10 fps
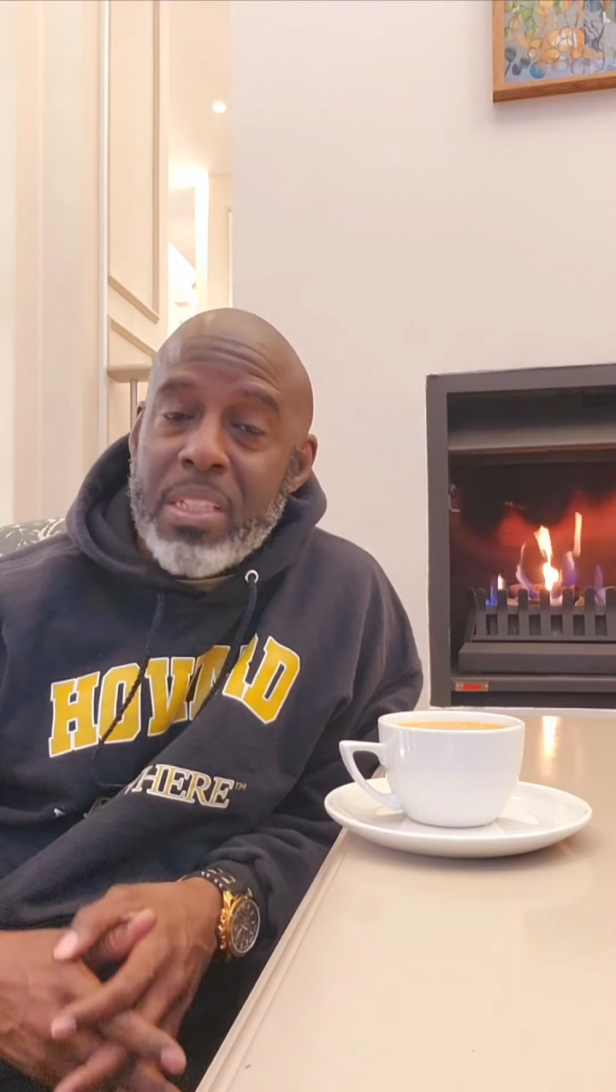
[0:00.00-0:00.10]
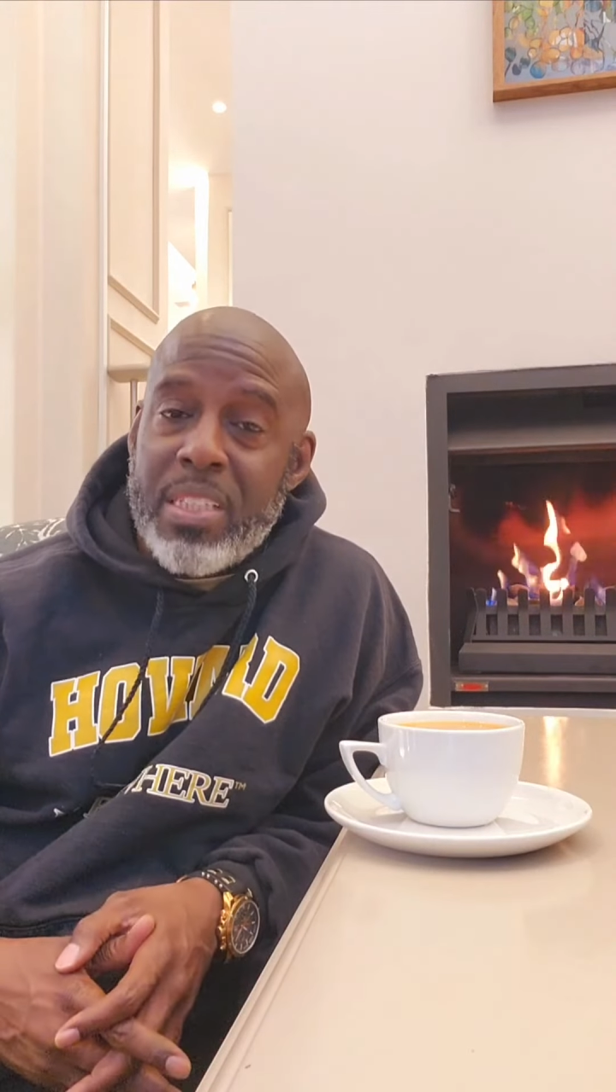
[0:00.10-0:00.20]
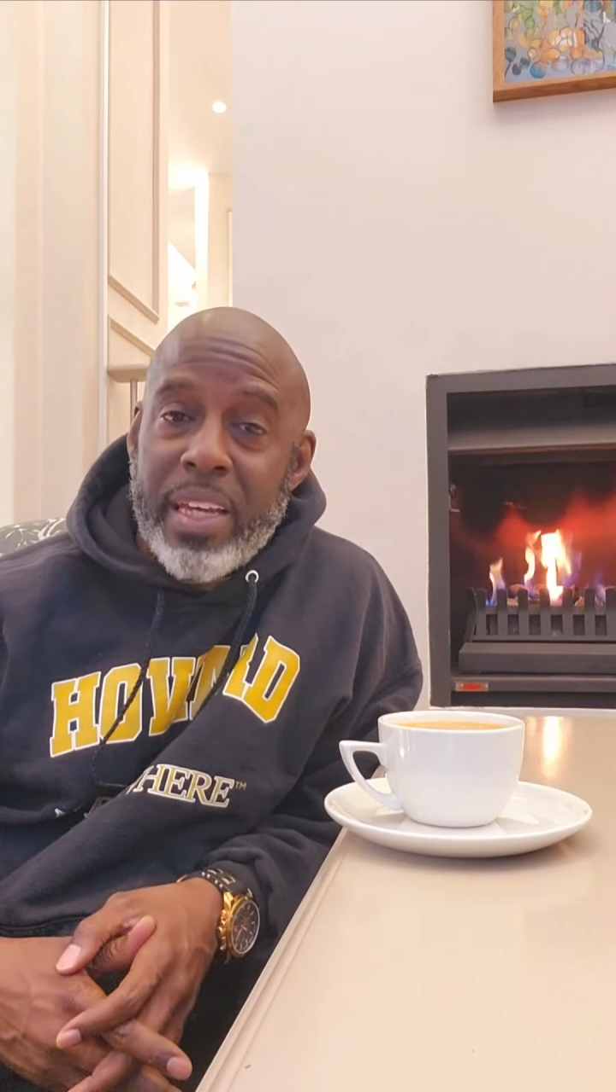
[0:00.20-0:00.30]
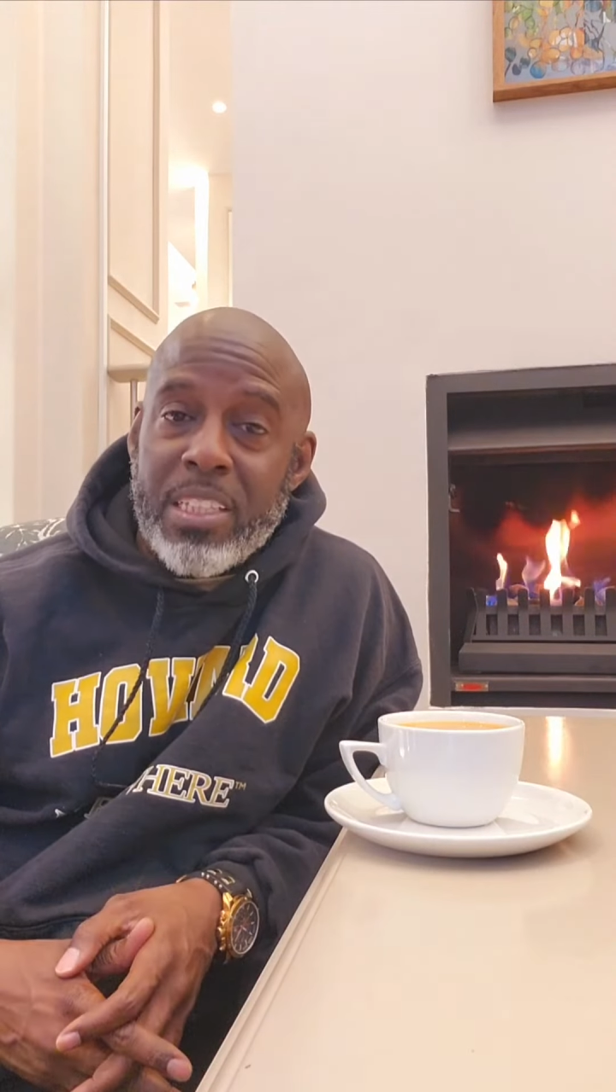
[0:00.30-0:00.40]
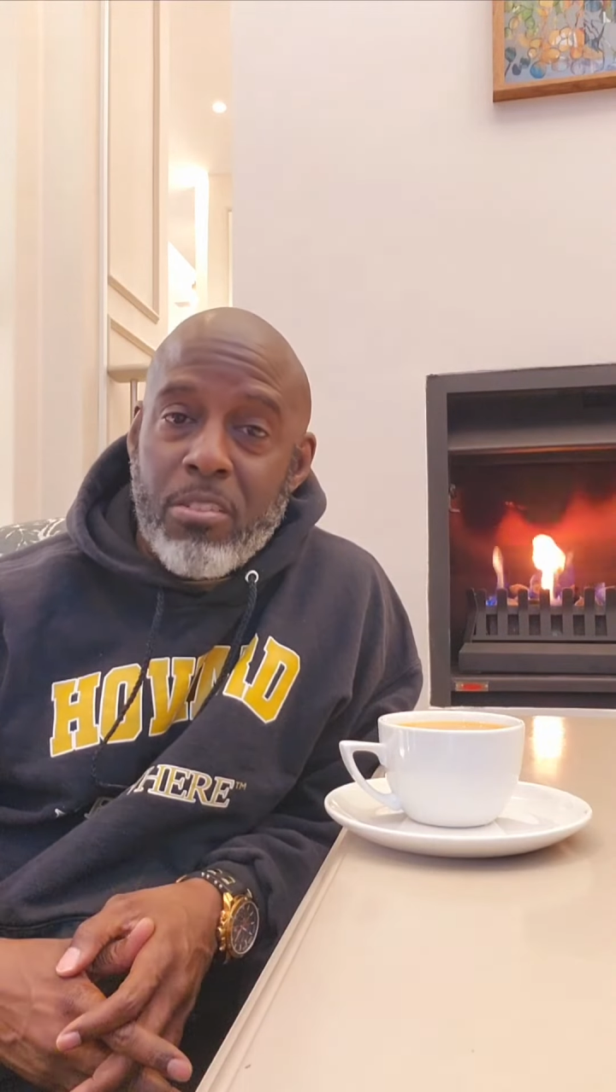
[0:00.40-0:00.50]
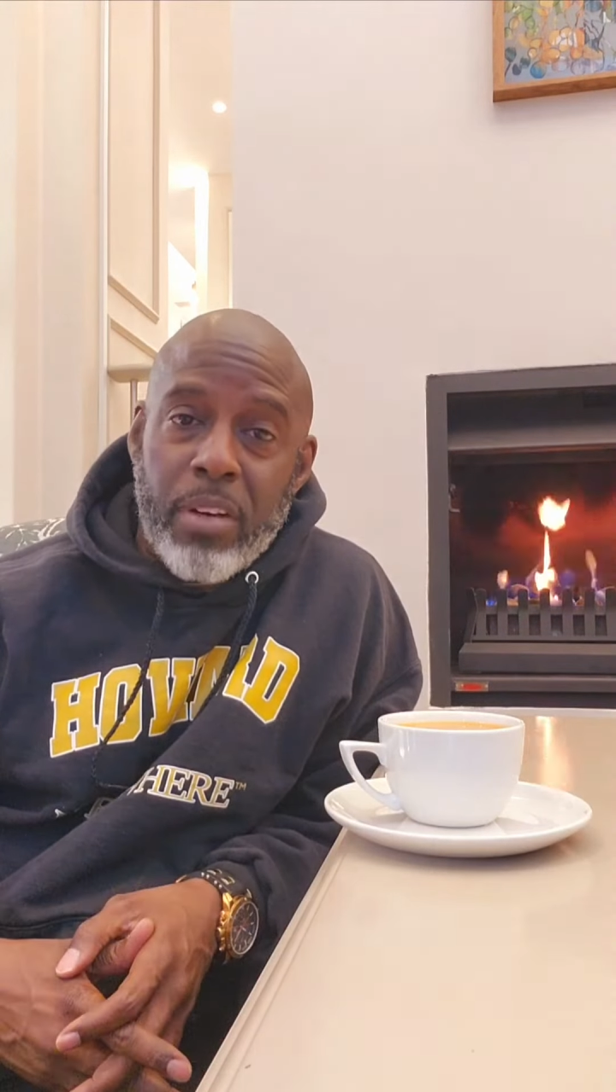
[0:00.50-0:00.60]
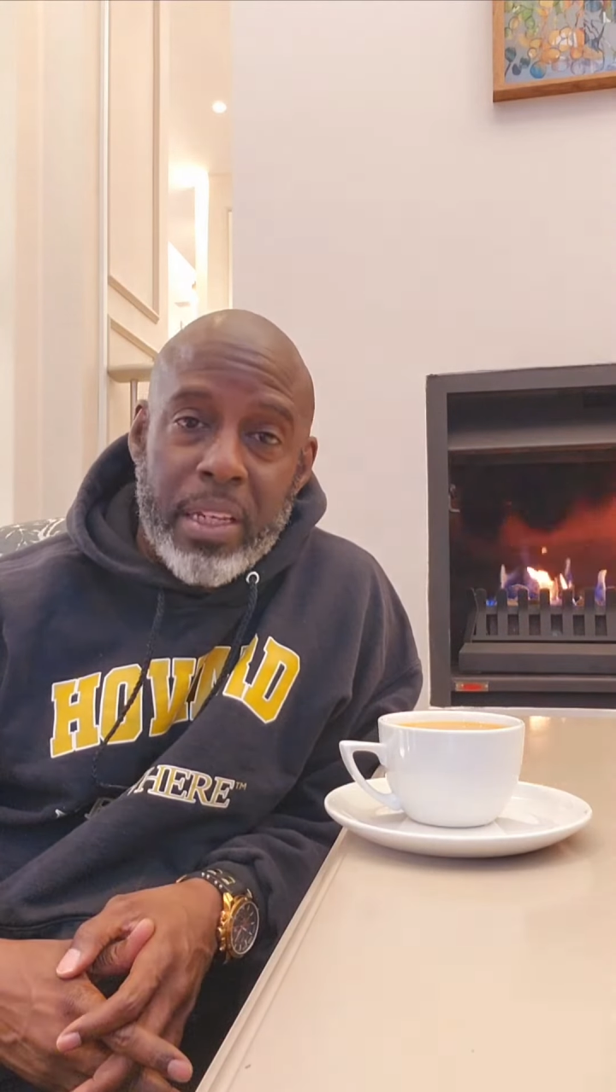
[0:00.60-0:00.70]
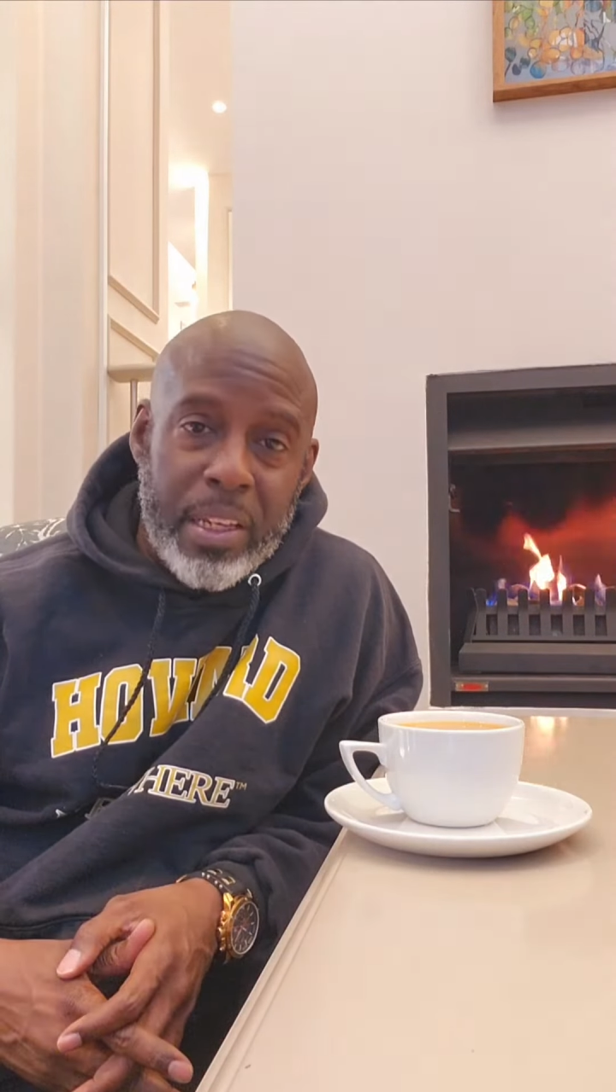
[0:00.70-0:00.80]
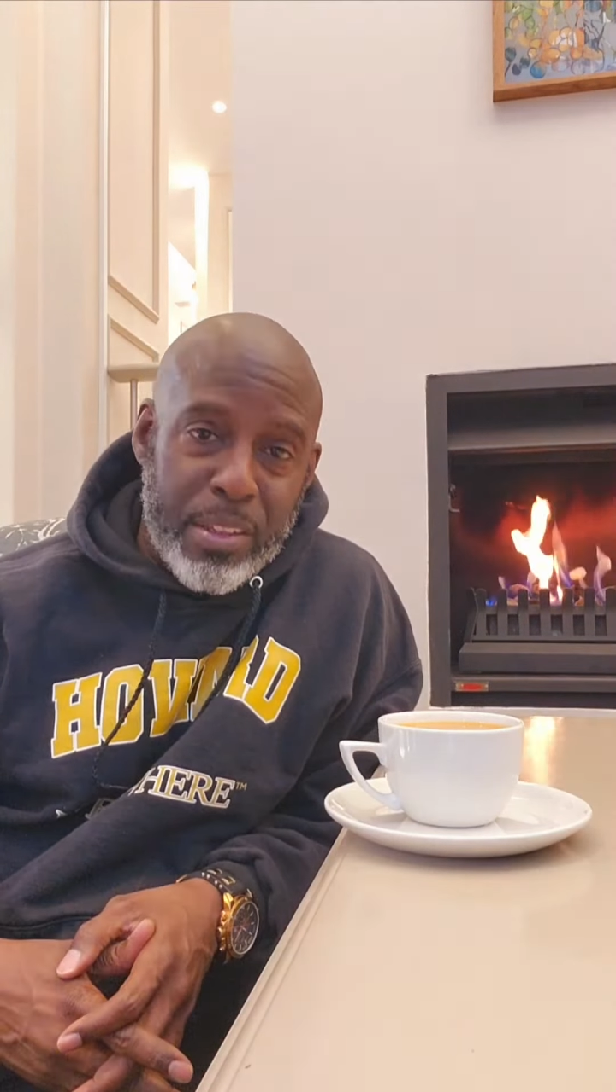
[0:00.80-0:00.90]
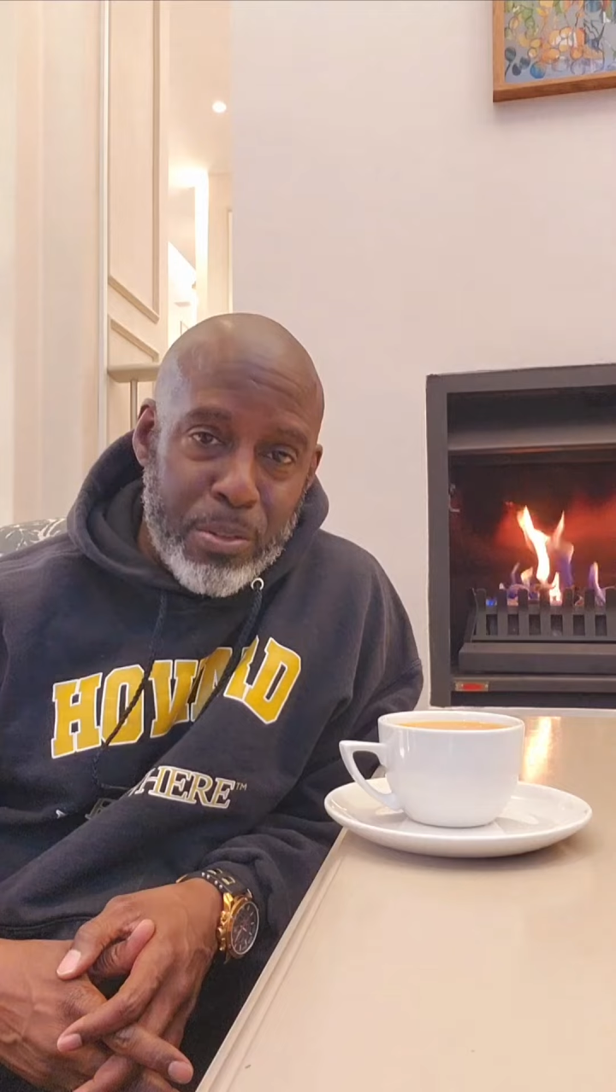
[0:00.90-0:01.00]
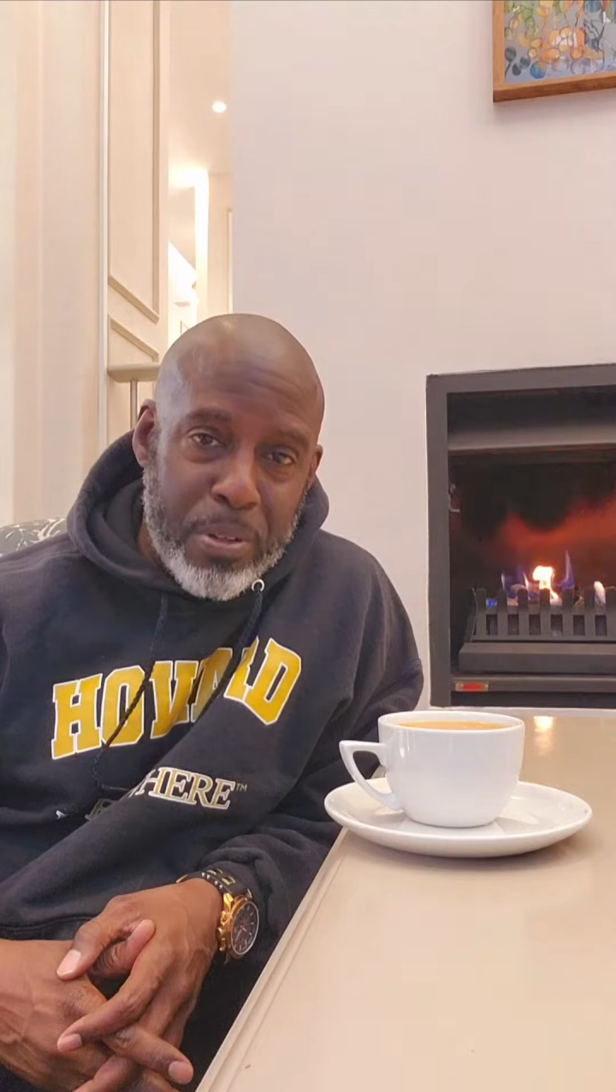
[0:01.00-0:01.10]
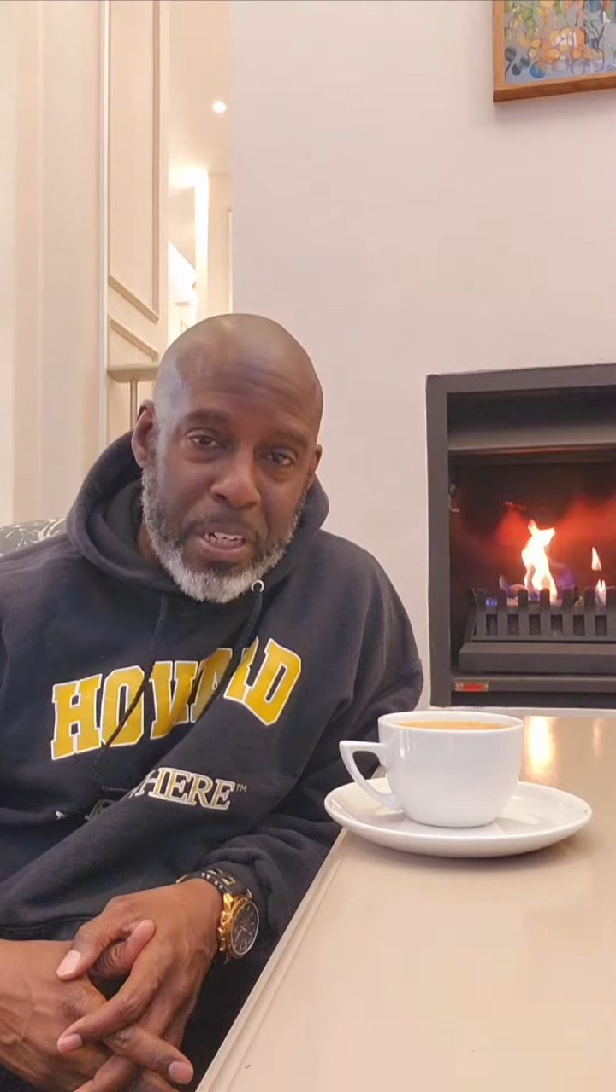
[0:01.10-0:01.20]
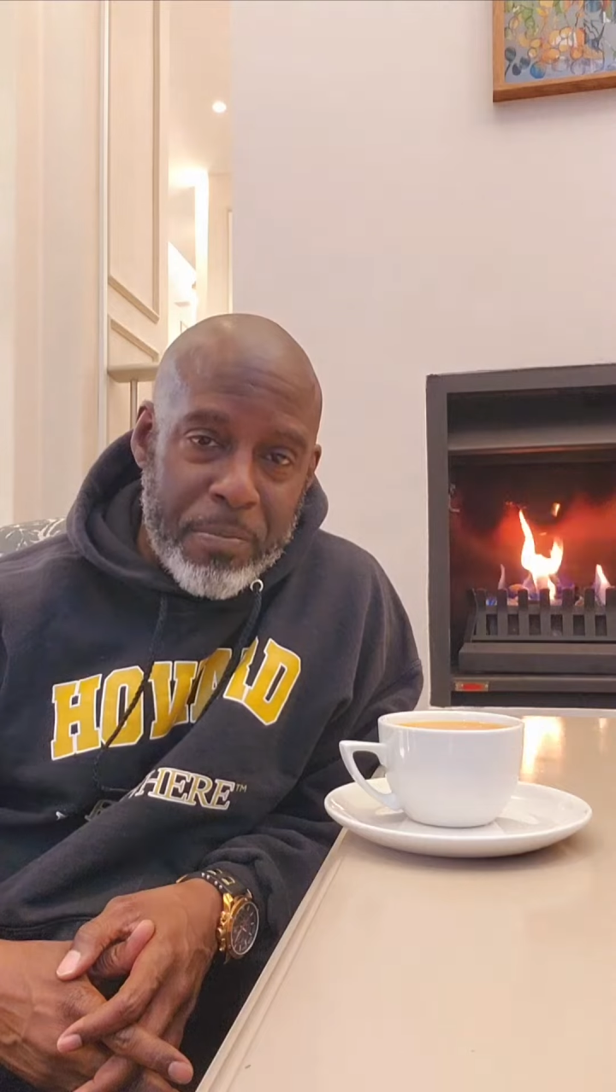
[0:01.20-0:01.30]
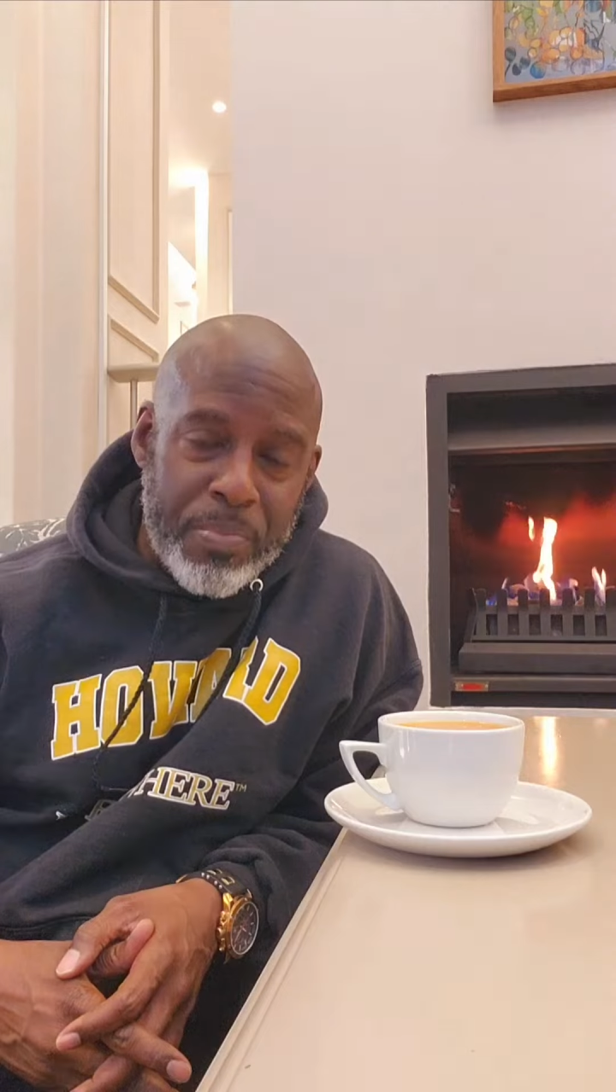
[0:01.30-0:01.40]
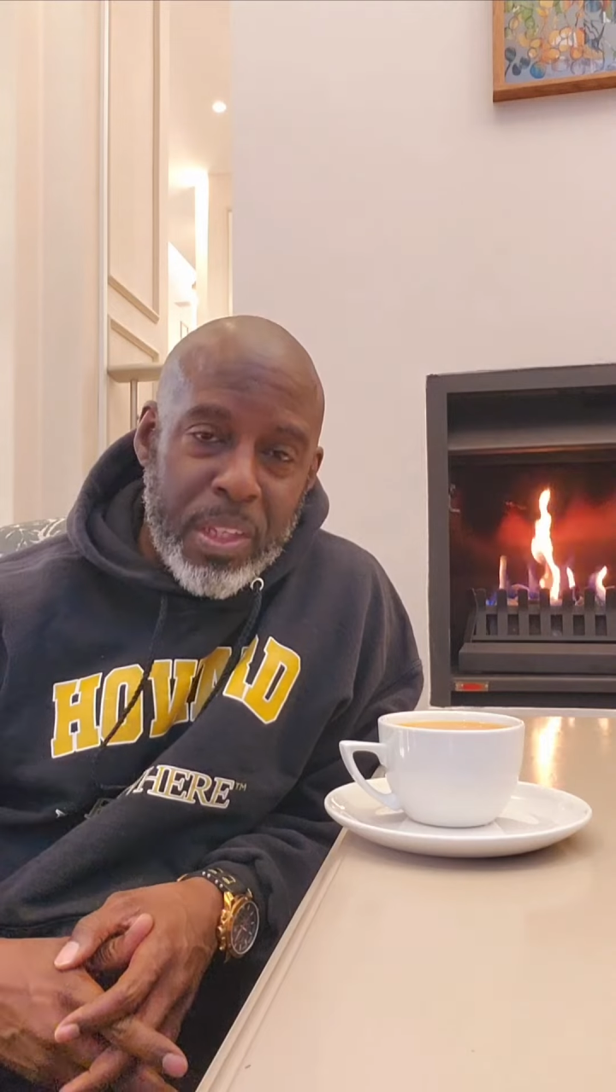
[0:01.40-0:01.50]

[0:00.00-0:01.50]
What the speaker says: Tastes great either way.